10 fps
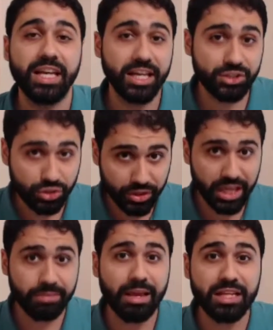Is your
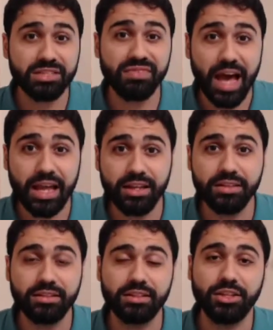emails
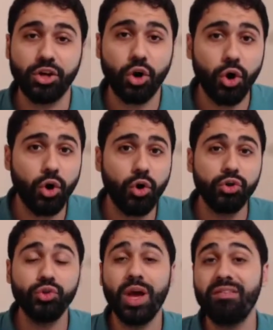valid, or
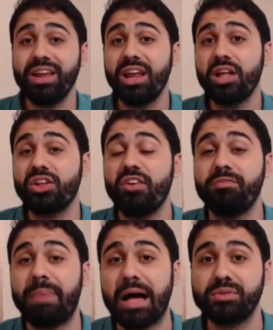you have a lot
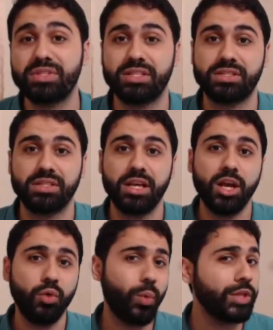of bounces?
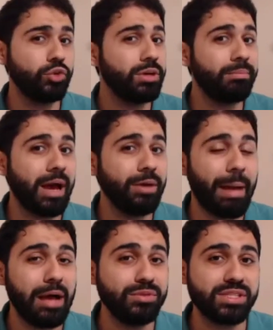What do you mean by
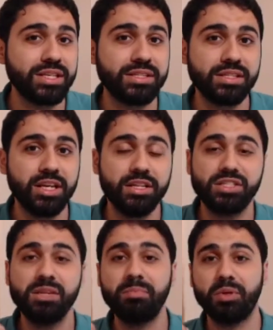bounces?
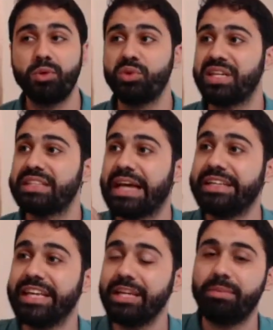Simply, when you send
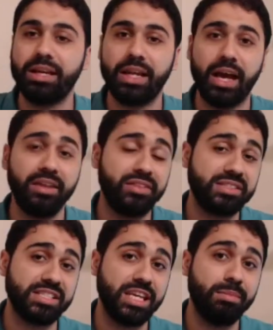an email and
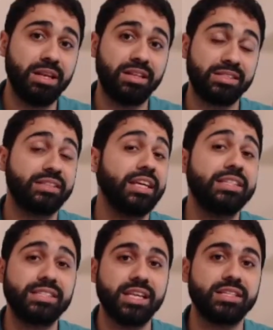this email does not
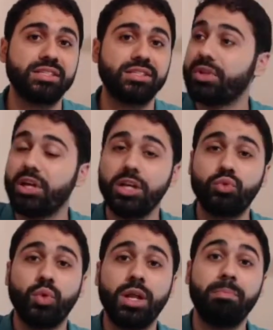exist,
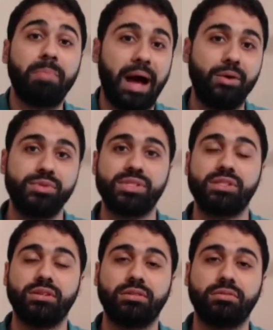it will
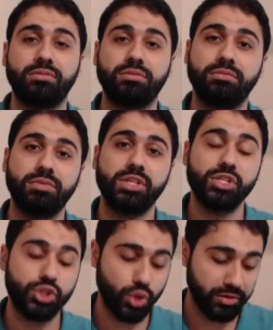bounce.
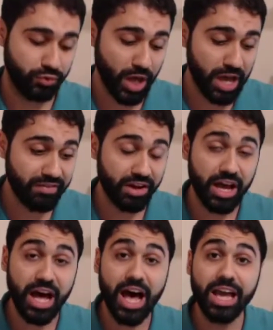So if you have a
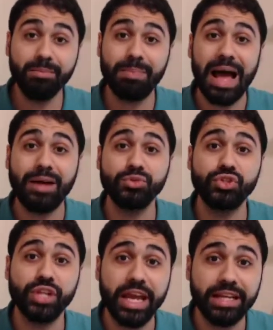high
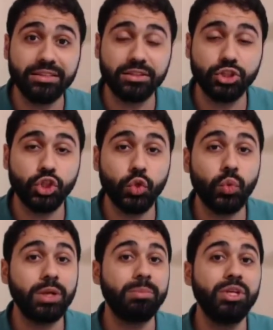bounce rate, you
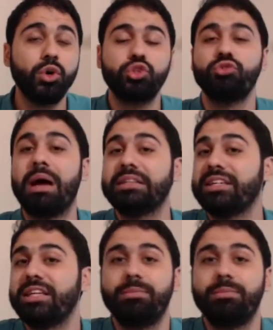will be automatically